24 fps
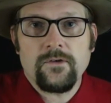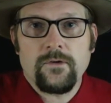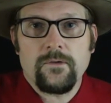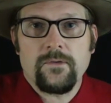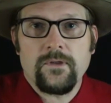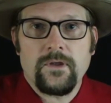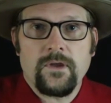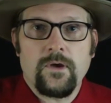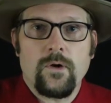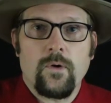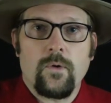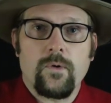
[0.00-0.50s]
to
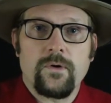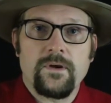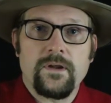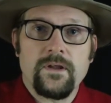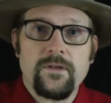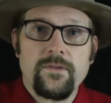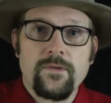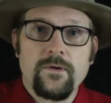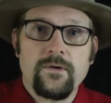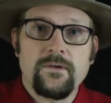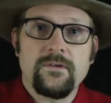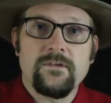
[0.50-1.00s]
the
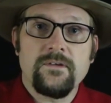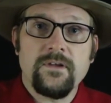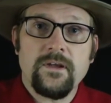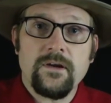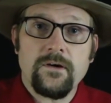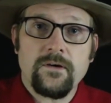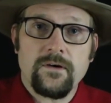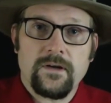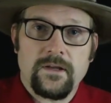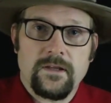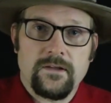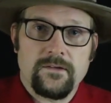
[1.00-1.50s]

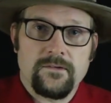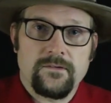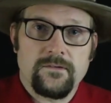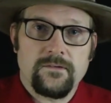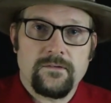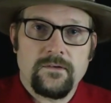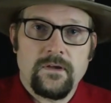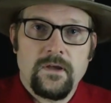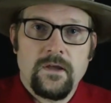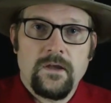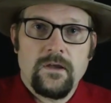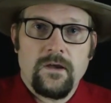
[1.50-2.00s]

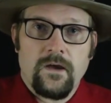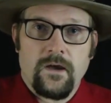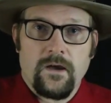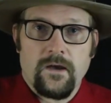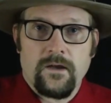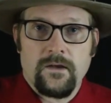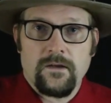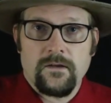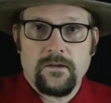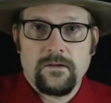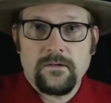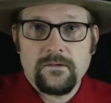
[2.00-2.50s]
Ornithodirans,
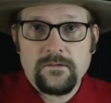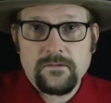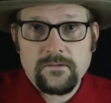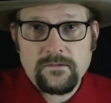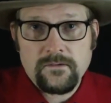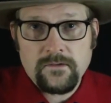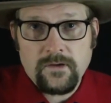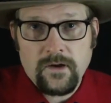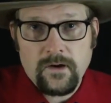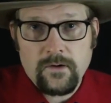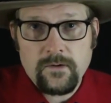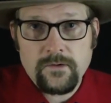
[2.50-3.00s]
uh,
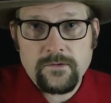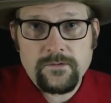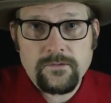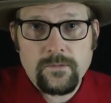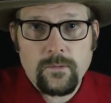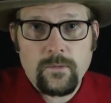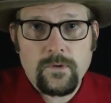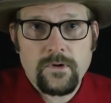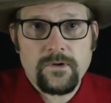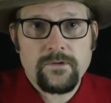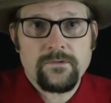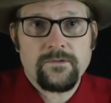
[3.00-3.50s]

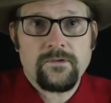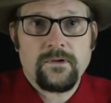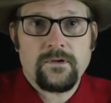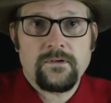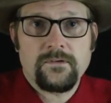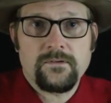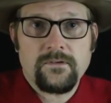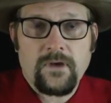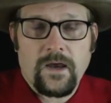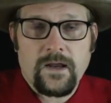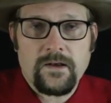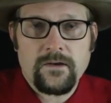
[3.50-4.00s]
pterosaurs,
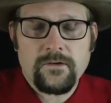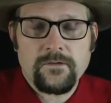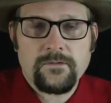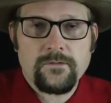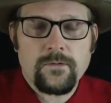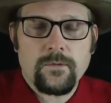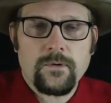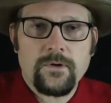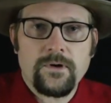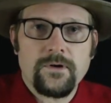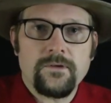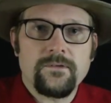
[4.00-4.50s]

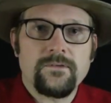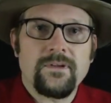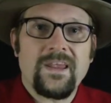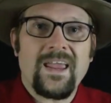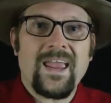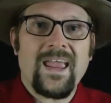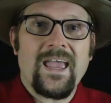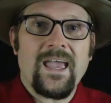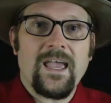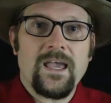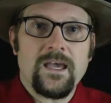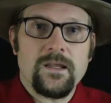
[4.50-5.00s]
dinosaurs,
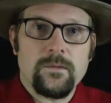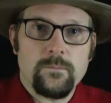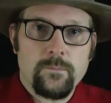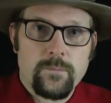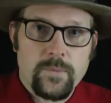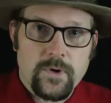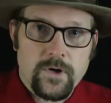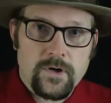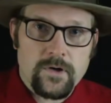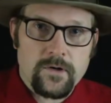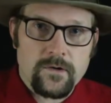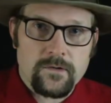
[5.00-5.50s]

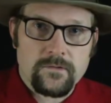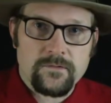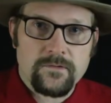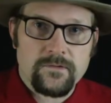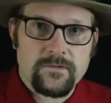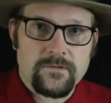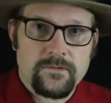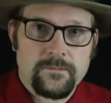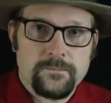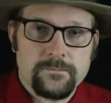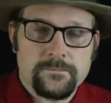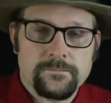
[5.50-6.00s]
and
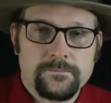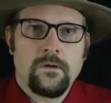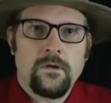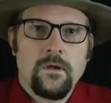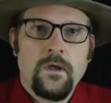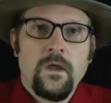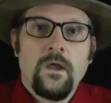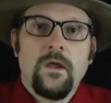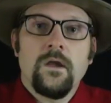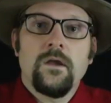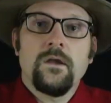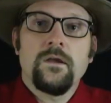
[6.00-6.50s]
birds.
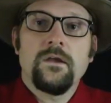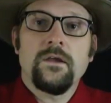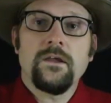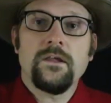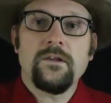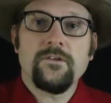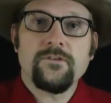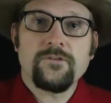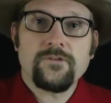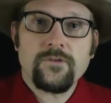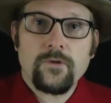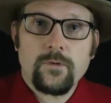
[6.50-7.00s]

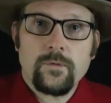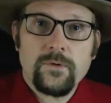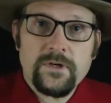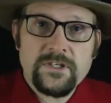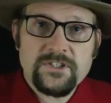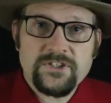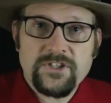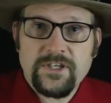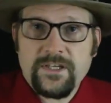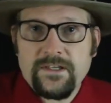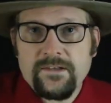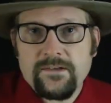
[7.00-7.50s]
In
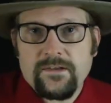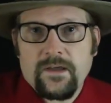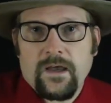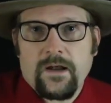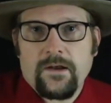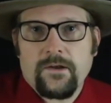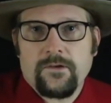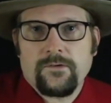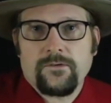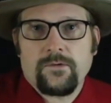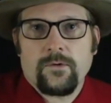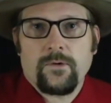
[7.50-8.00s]
Saurischian
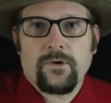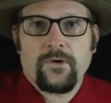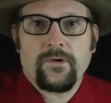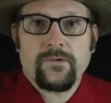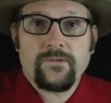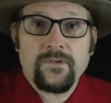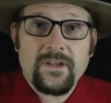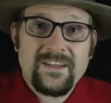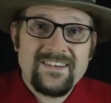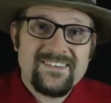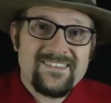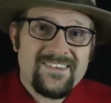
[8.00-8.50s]

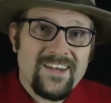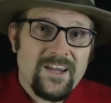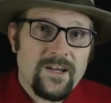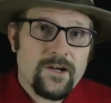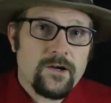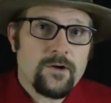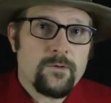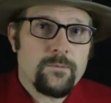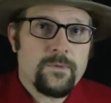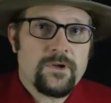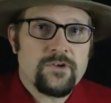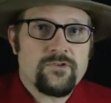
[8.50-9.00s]
dinosaurs,
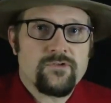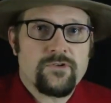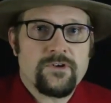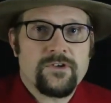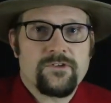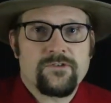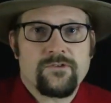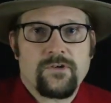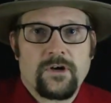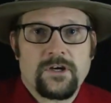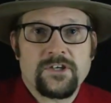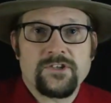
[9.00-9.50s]

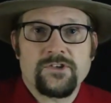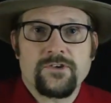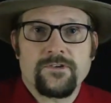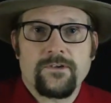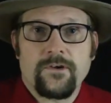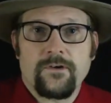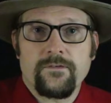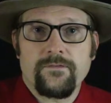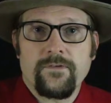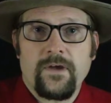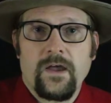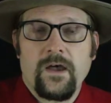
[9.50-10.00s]
integumentary
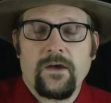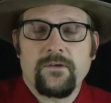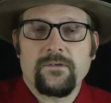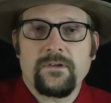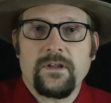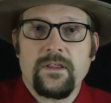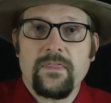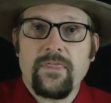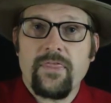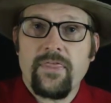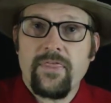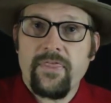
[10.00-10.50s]
structures are
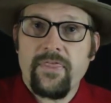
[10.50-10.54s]
found in